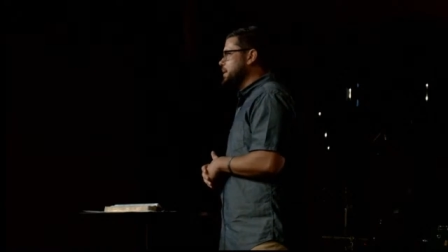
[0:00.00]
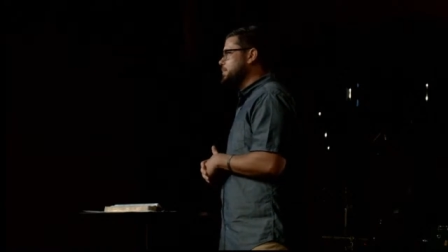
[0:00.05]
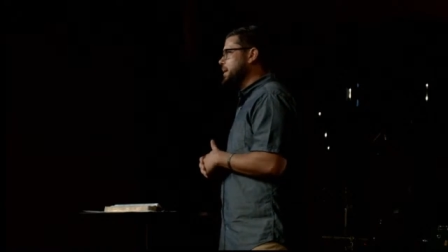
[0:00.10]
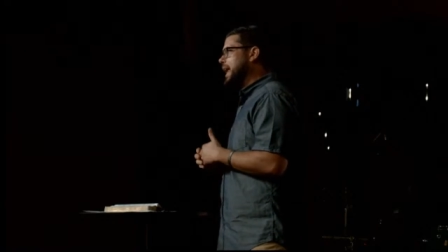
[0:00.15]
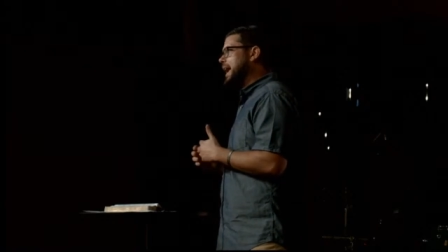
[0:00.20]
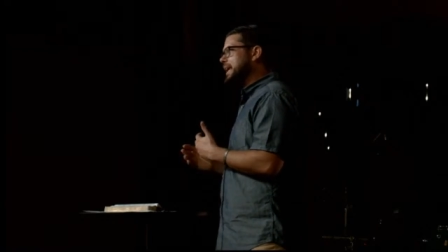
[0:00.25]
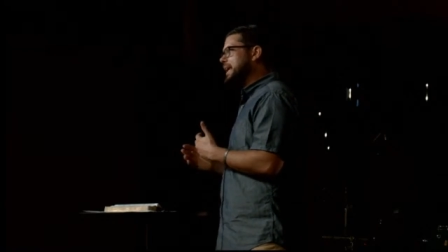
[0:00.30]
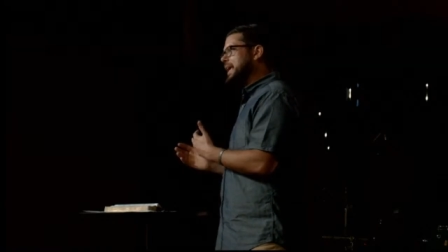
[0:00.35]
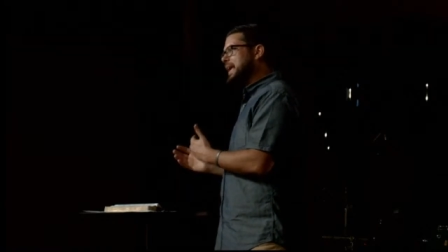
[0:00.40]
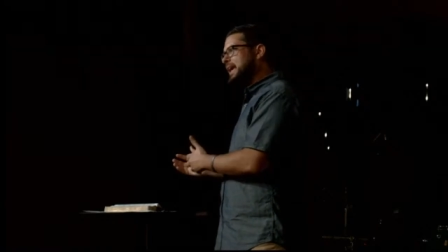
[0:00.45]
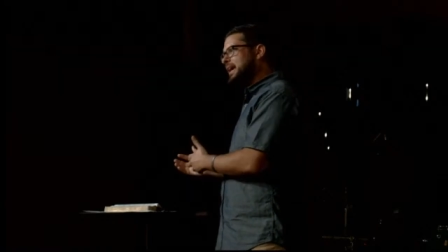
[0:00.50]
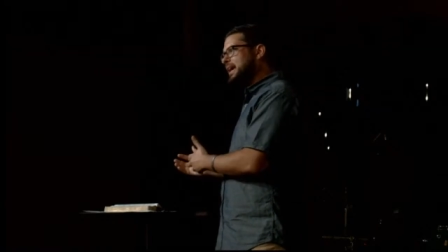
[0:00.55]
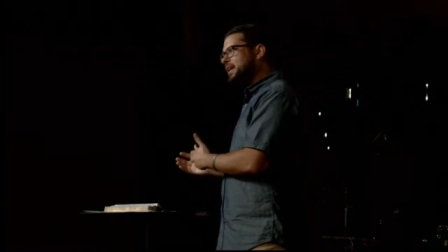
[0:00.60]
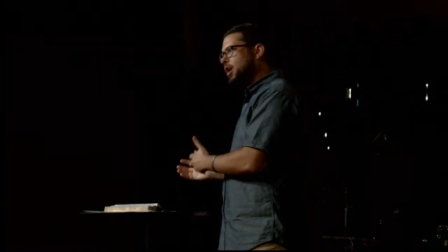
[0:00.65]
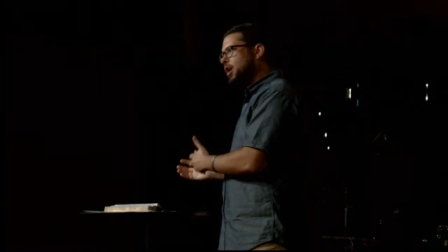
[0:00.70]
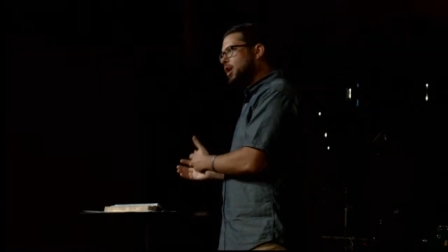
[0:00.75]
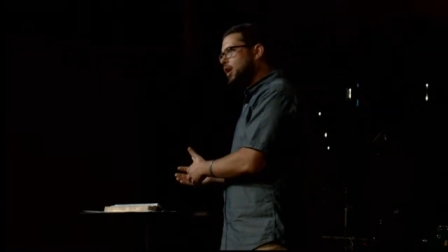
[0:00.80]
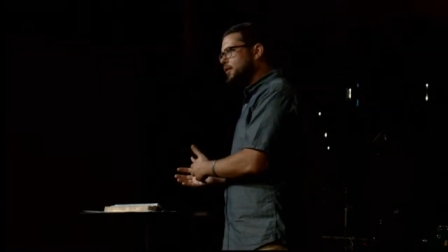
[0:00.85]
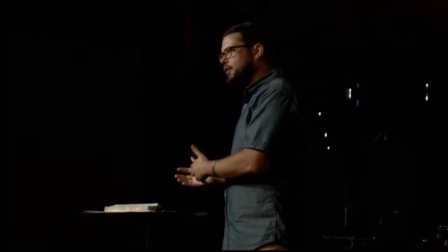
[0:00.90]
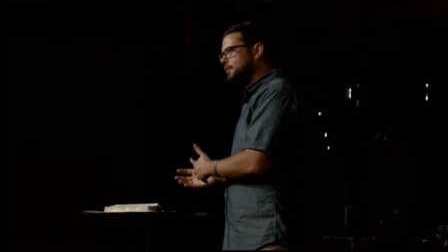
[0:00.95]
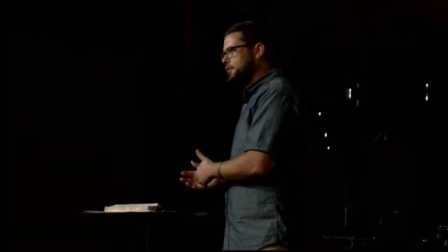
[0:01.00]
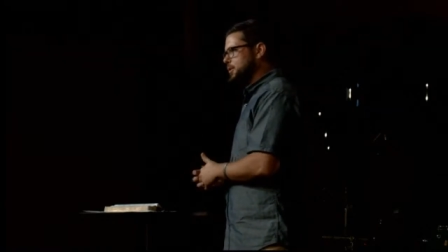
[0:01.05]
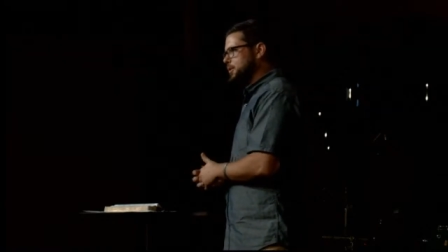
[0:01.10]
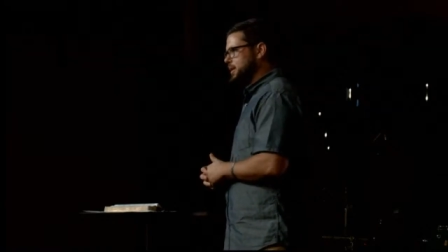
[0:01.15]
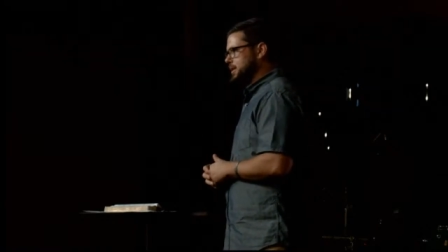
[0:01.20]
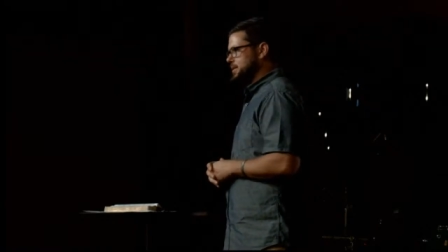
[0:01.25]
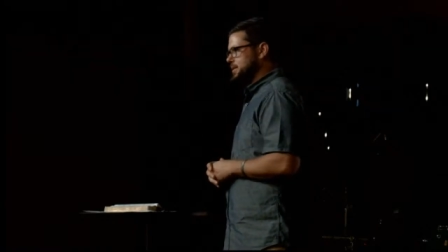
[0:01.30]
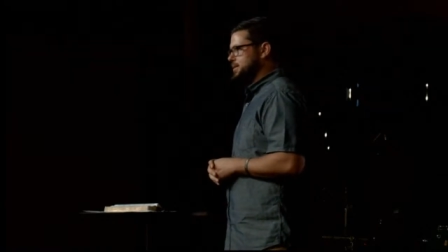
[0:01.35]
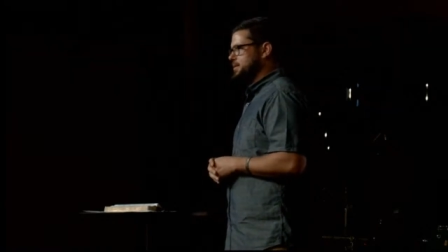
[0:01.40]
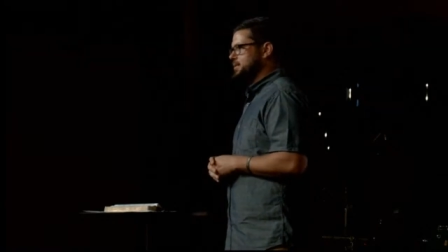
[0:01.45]
but I can't offer
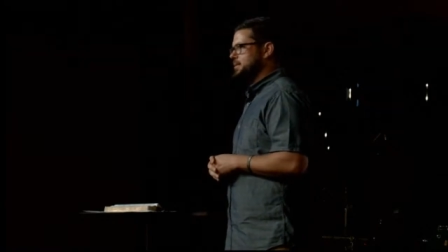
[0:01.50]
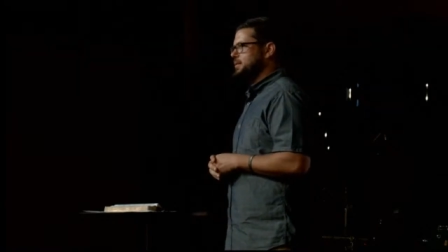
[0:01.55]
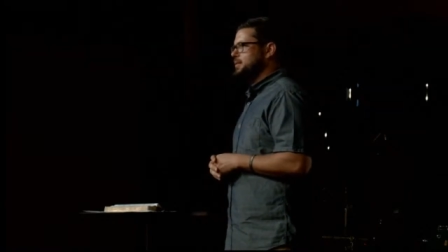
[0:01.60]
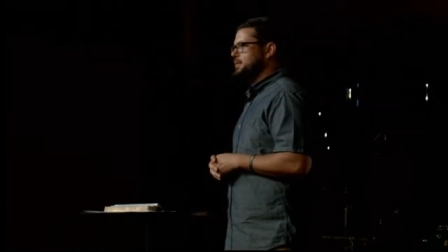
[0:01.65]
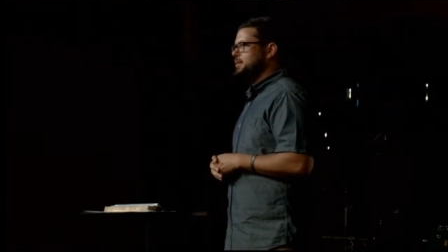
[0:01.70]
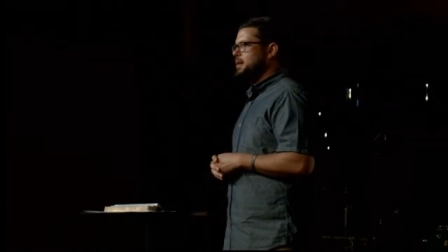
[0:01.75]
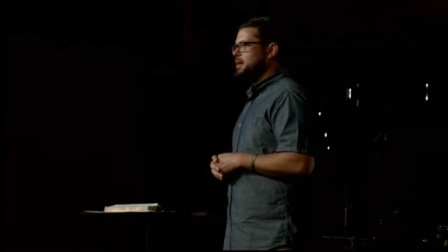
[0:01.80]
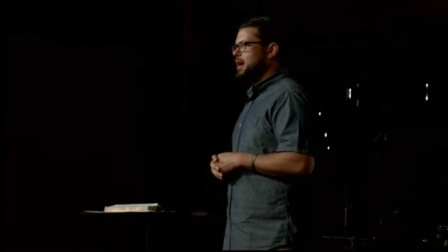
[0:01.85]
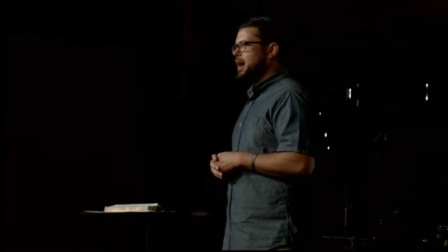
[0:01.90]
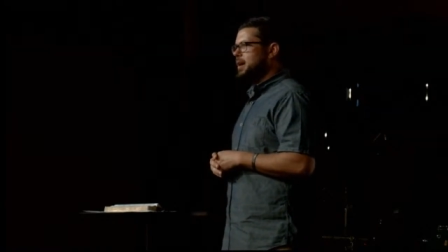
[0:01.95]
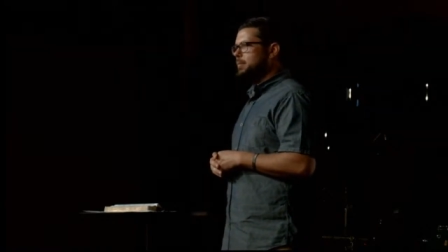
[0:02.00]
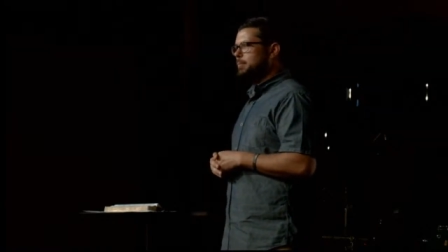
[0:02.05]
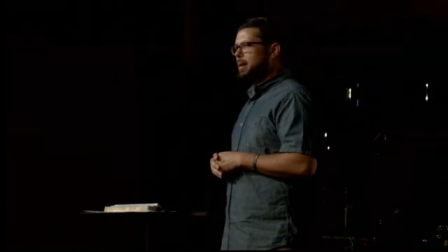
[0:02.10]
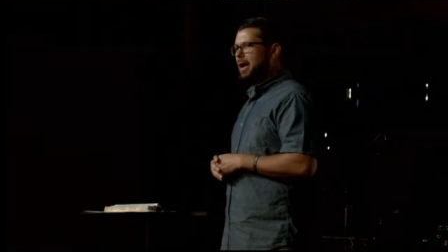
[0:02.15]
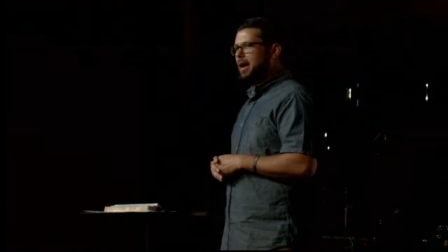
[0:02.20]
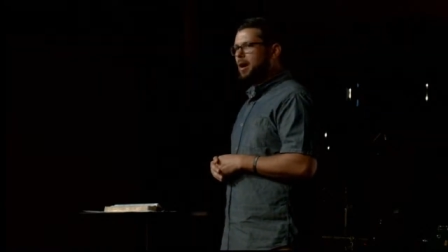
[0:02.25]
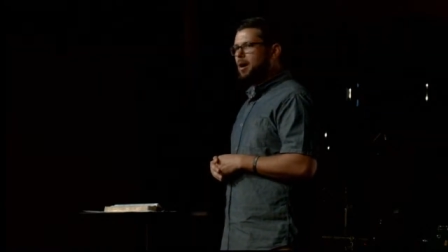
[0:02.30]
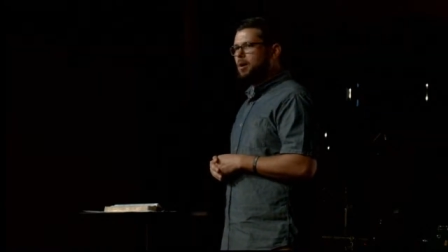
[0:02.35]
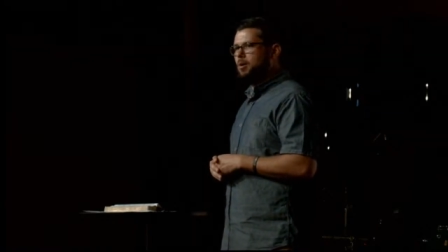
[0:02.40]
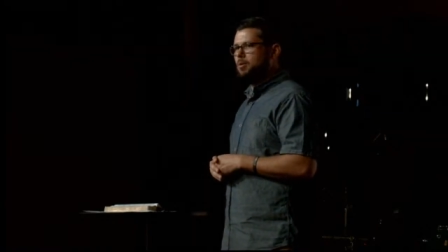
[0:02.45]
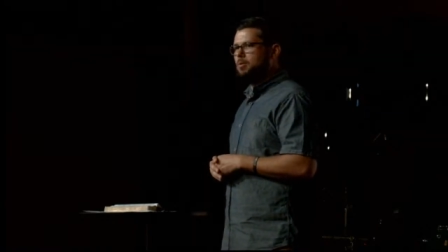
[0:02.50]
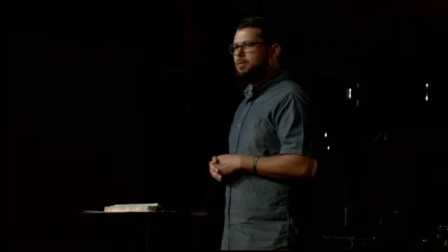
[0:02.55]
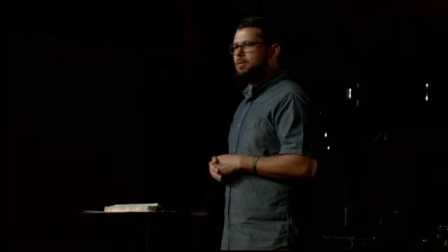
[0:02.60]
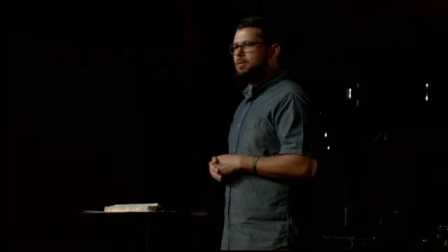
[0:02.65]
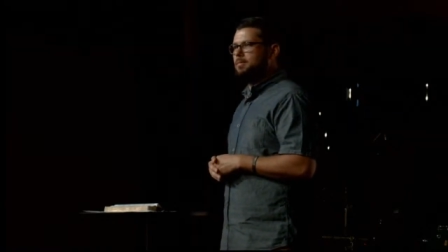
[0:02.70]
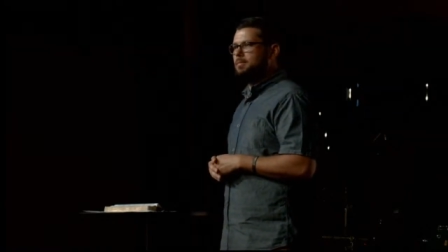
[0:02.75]
it on my own.